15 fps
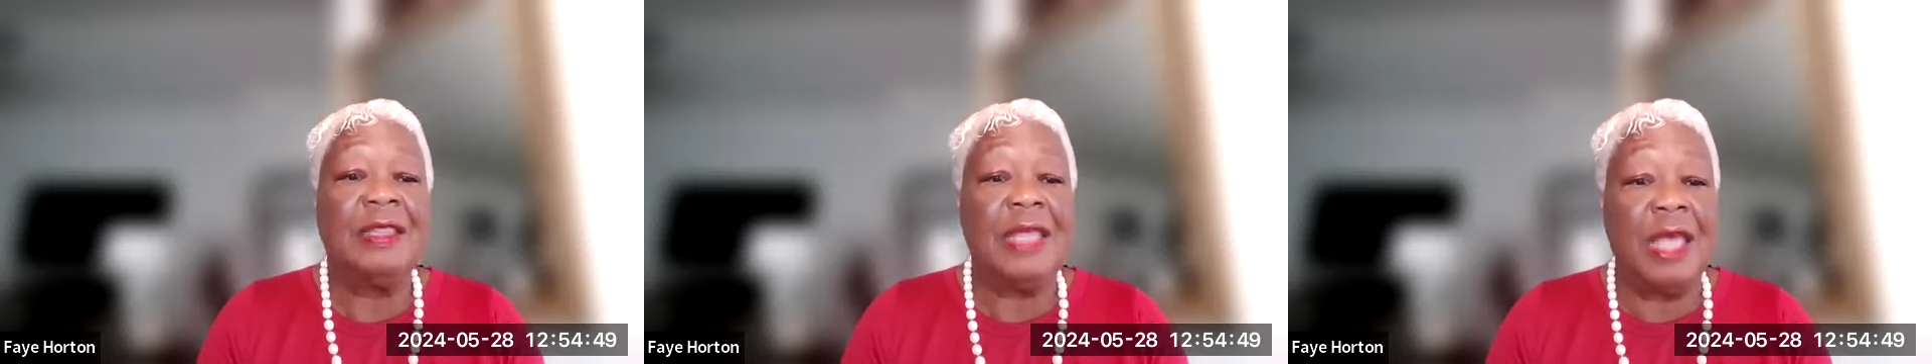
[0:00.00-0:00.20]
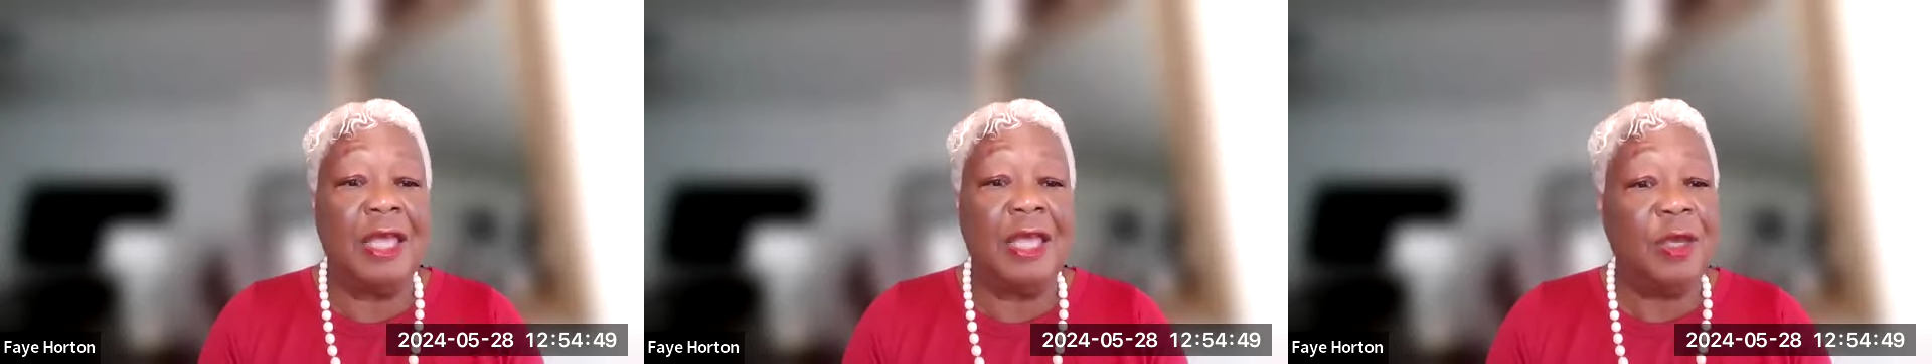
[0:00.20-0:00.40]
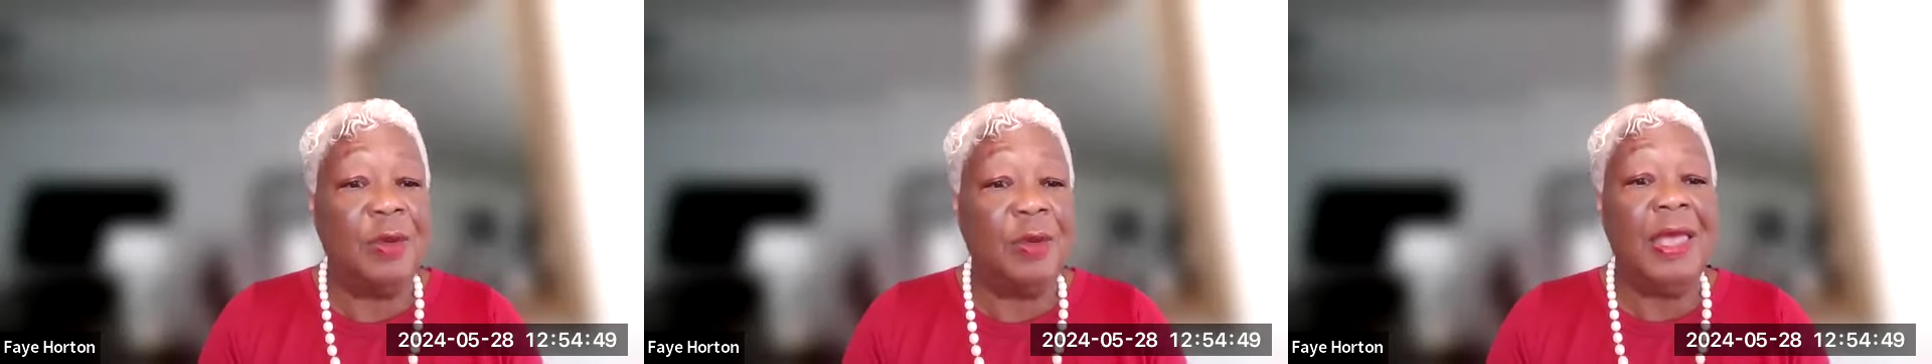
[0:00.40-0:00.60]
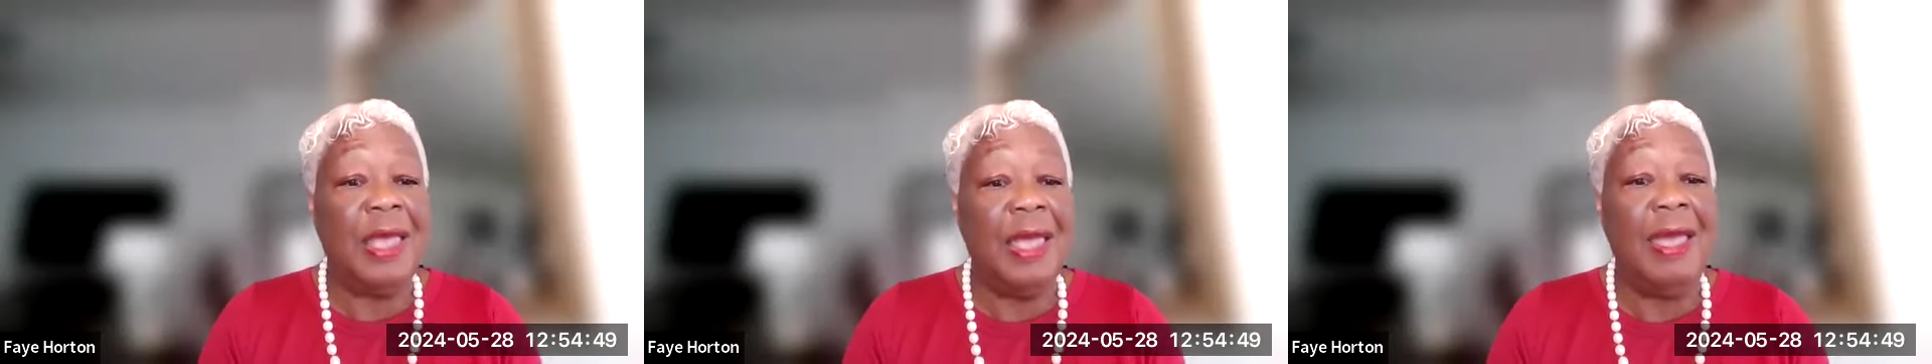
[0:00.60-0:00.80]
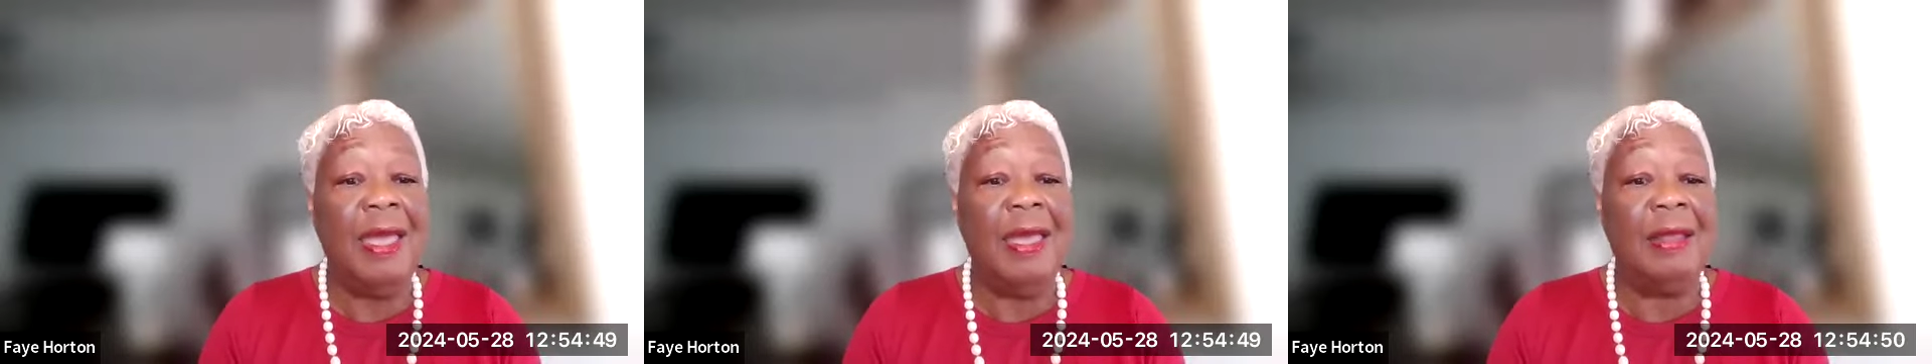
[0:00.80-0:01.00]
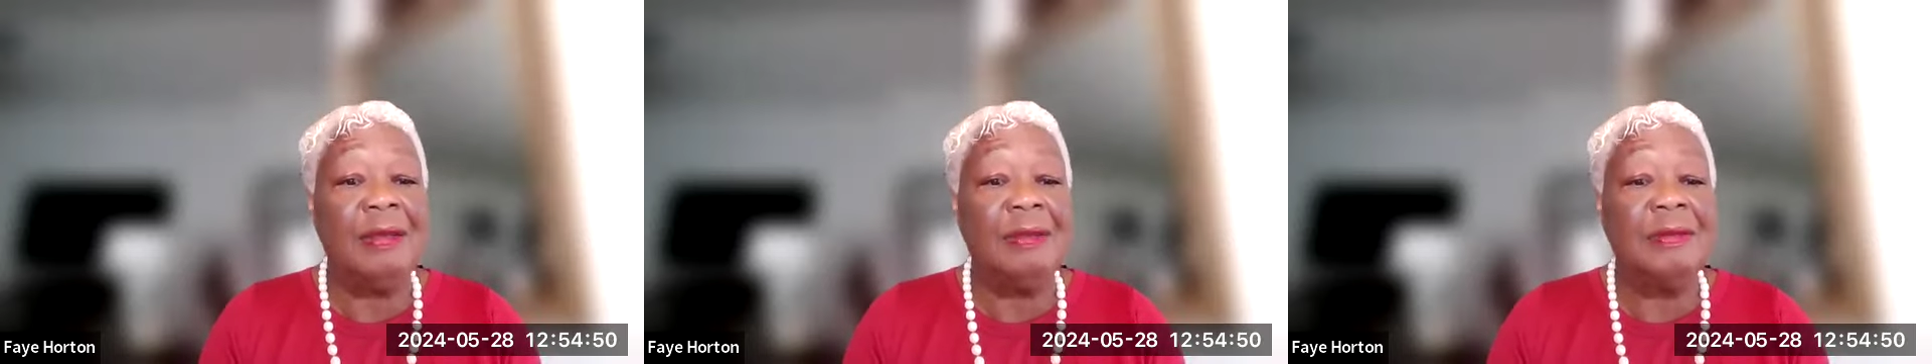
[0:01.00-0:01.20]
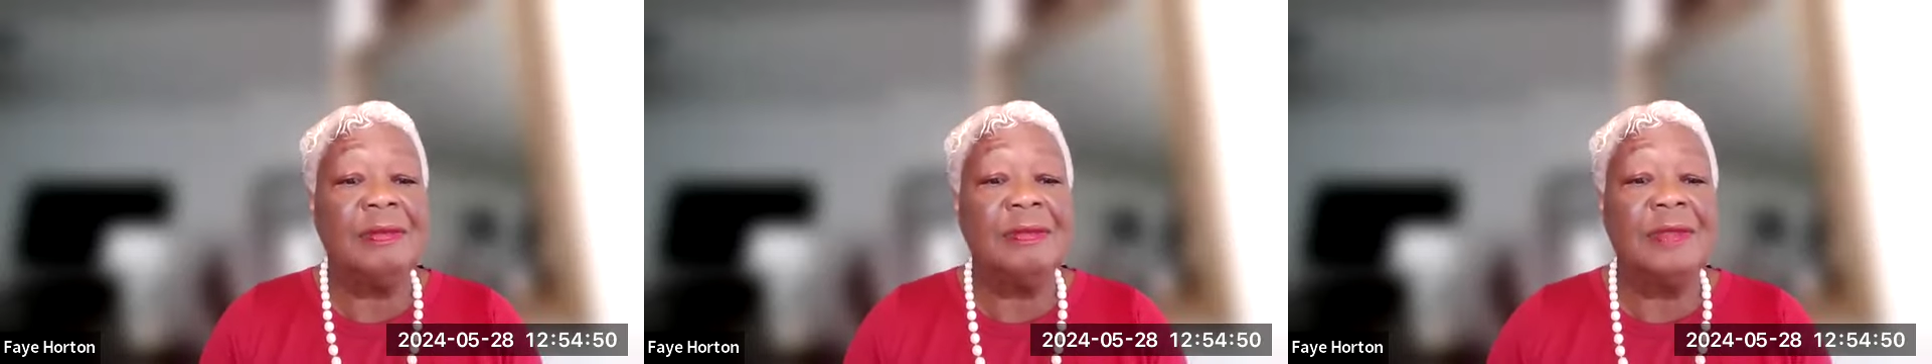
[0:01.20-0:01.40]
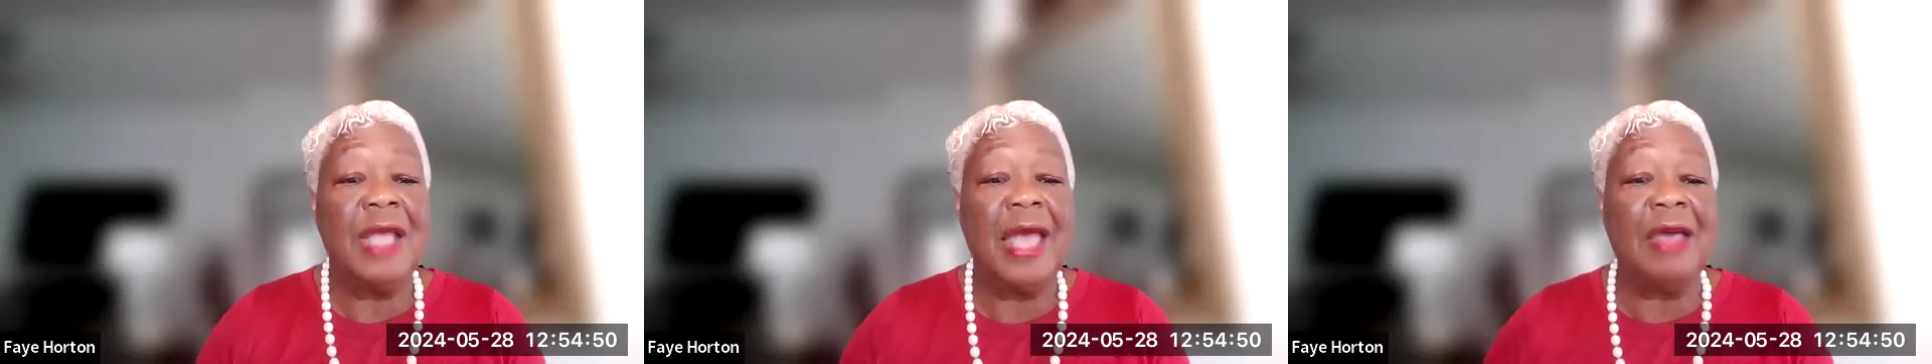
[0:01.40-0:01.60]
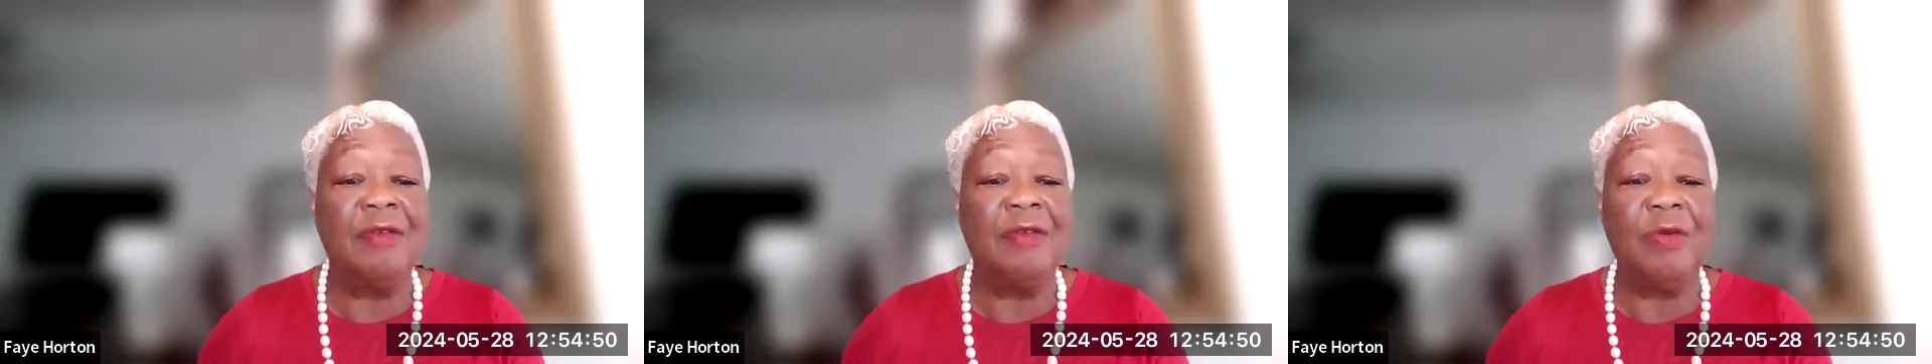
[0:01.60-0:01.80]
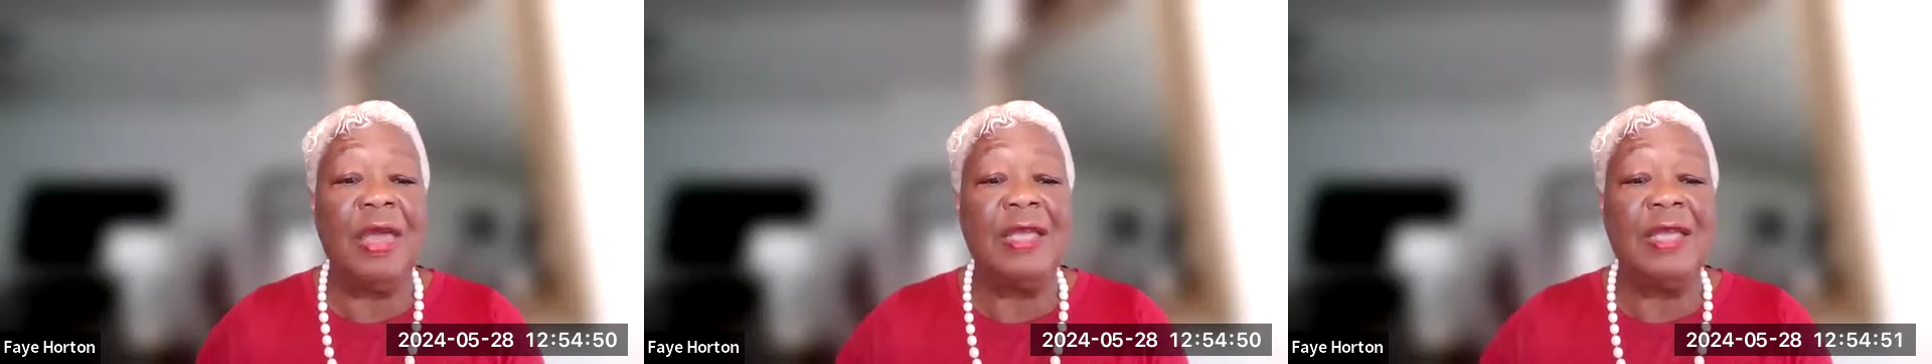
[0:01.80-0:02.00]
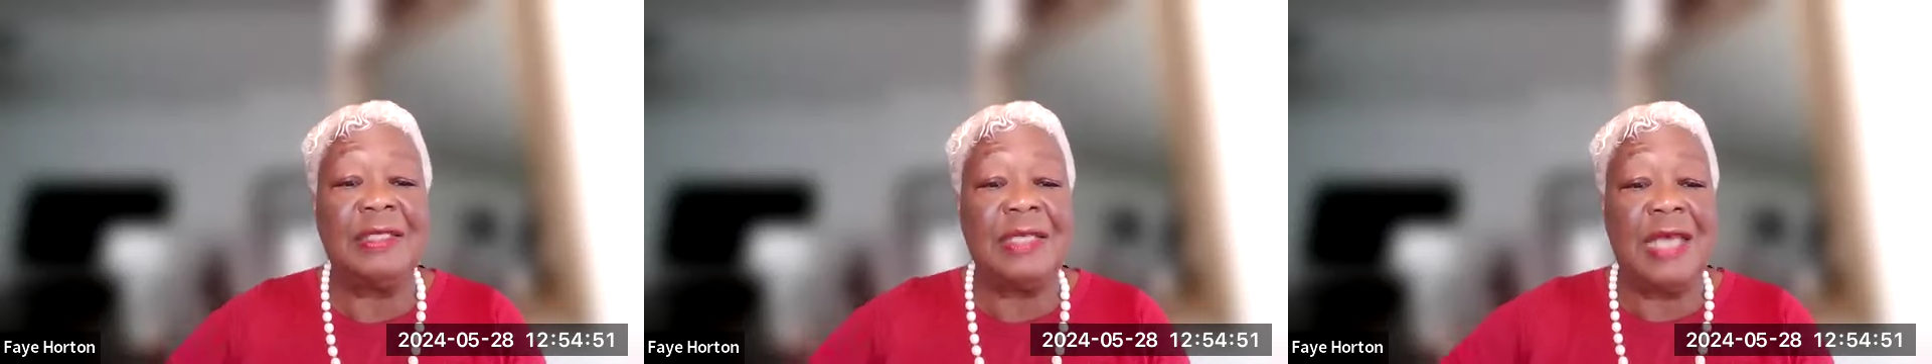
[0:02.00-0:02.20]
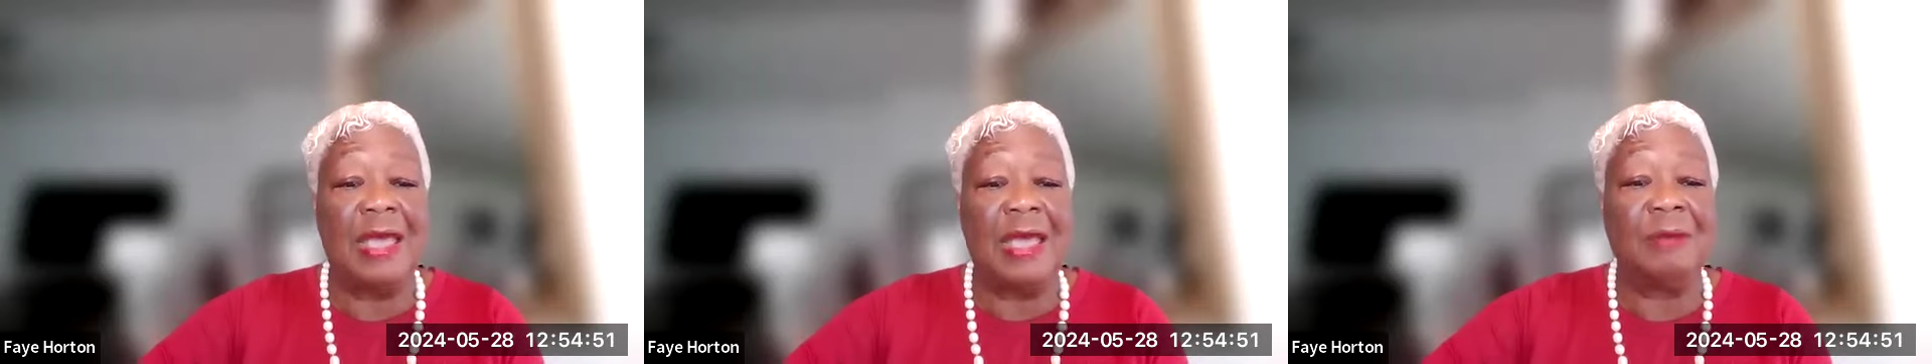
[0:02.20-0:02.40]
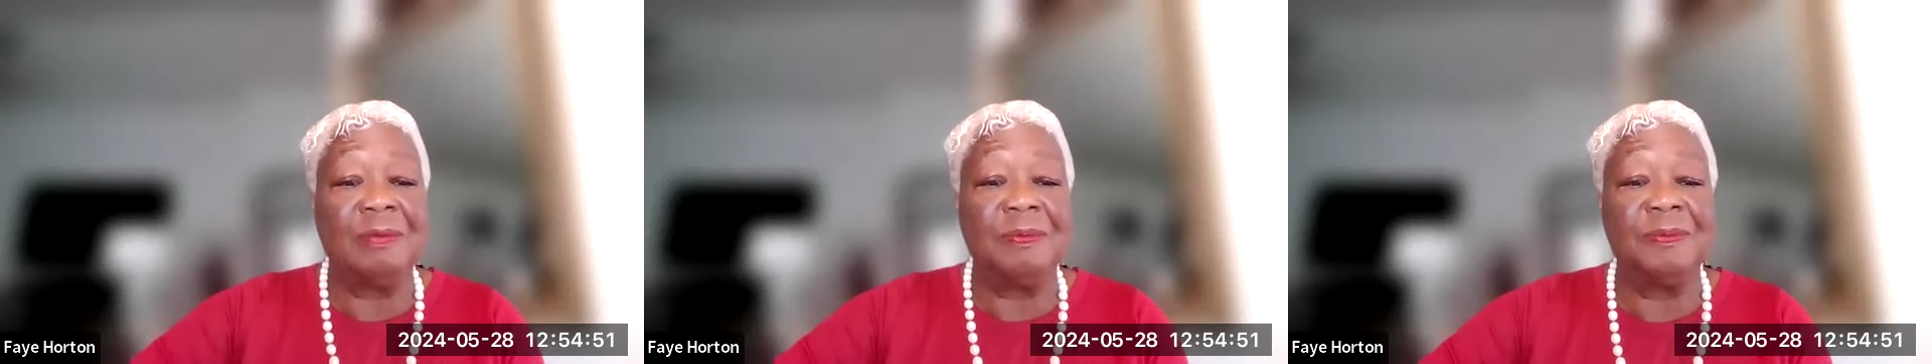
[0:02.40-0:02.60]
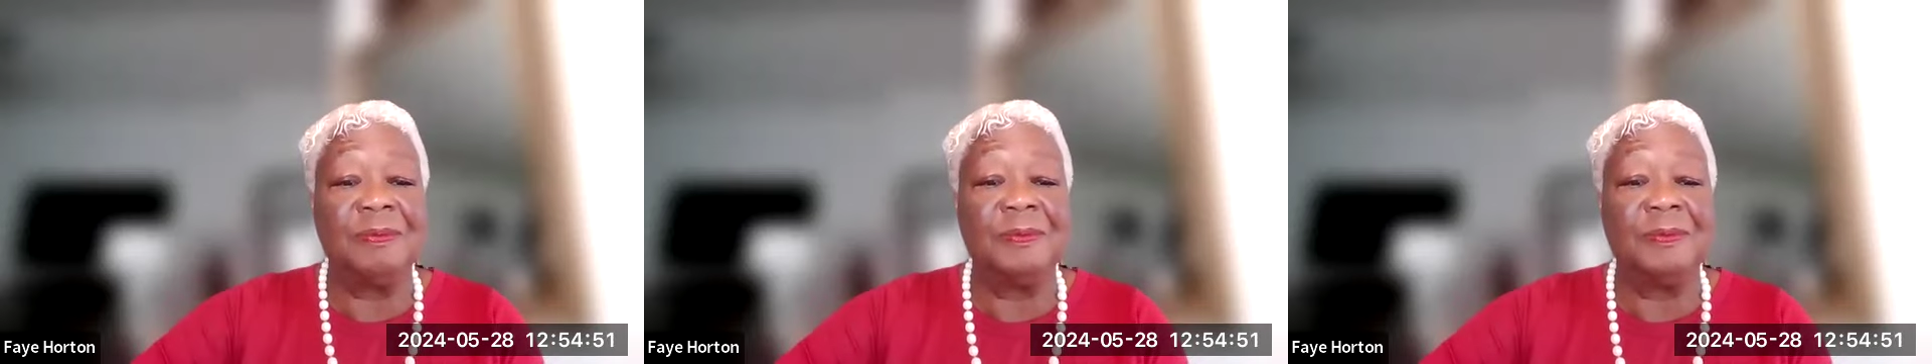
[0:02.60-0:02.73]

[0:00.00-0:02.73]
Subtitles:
Thank you again. Have a great day.